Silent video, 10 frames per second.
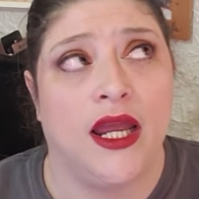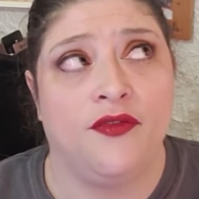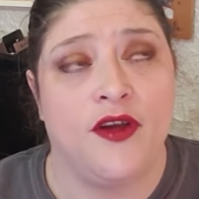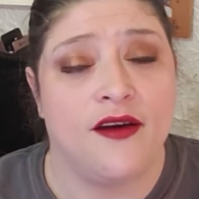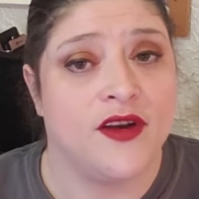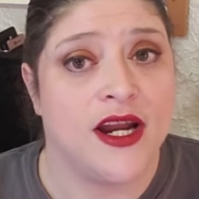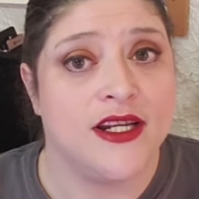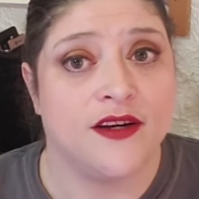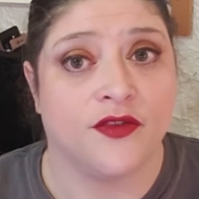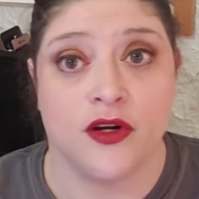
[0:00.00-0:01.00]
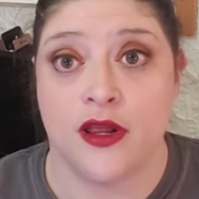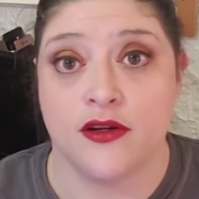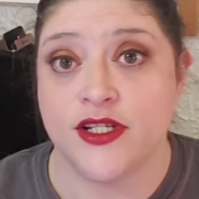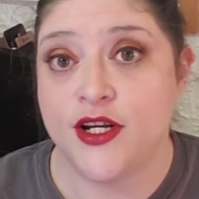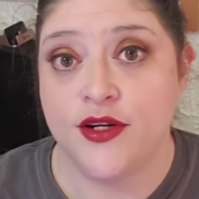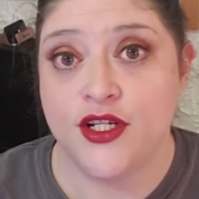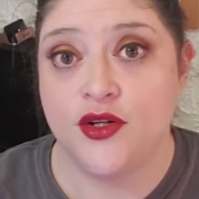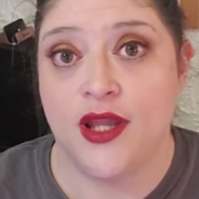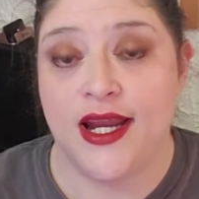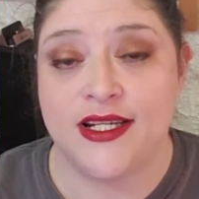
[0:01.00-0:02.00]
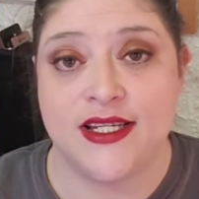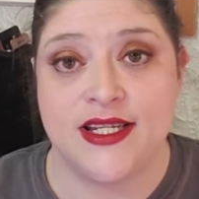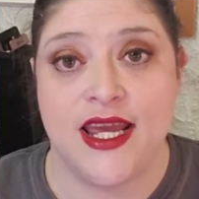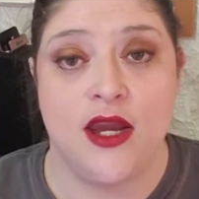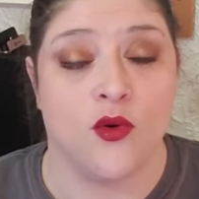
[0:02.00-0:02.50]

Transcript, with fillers: if you have an idea for another series you'd like to see,